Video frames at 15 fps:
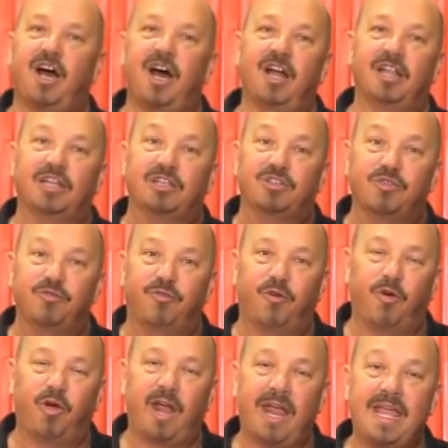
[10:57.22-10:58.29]
a call at
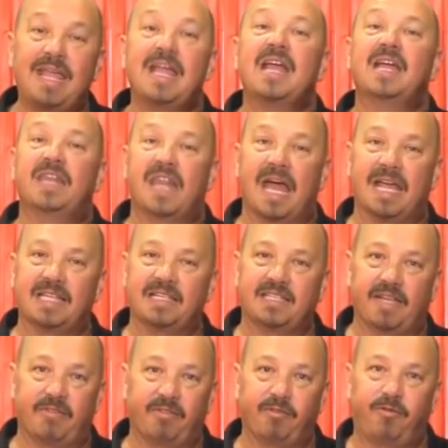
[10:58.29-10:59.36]
248
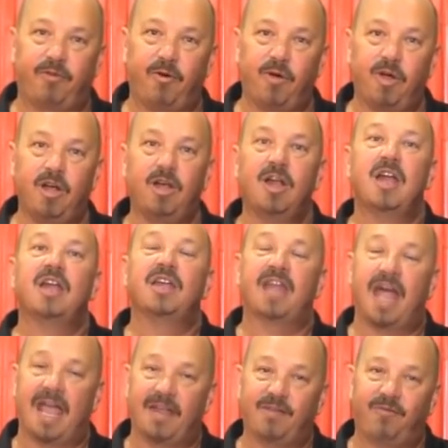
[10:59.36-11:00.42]
974
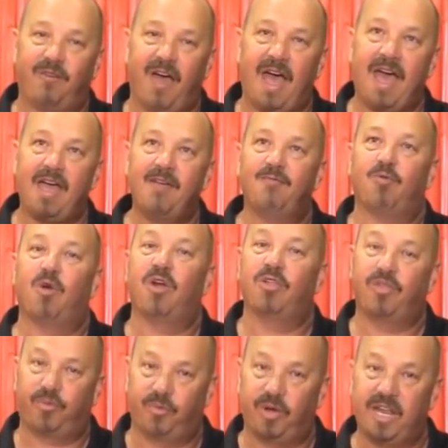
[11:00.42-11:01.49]

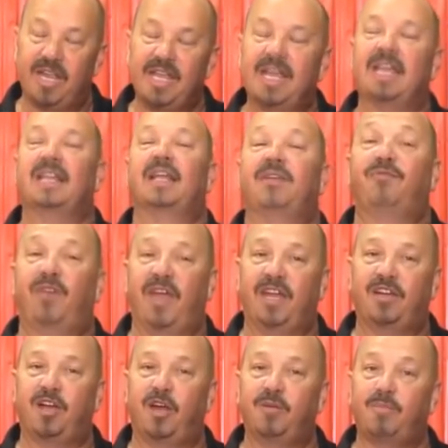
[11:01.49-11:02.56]
9513 let
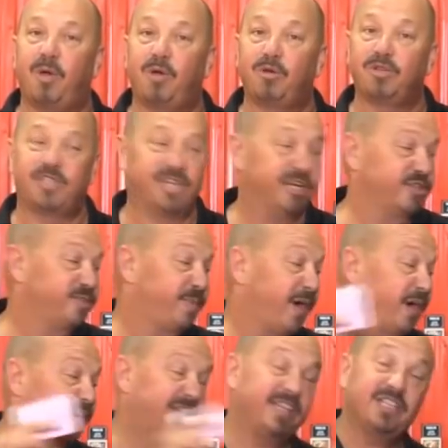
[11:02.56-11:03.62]
Vanguard Motor Sales
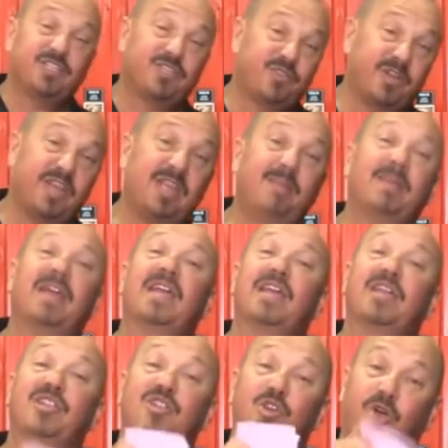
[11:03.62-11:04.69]
park this dream
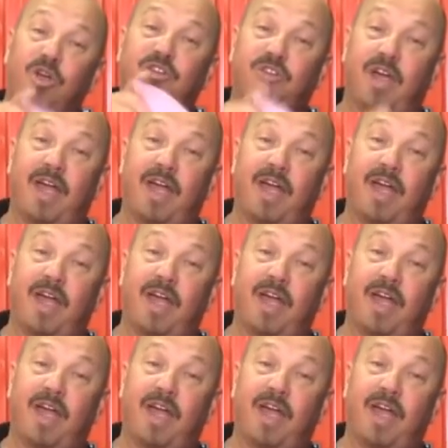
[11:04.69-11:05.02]
in your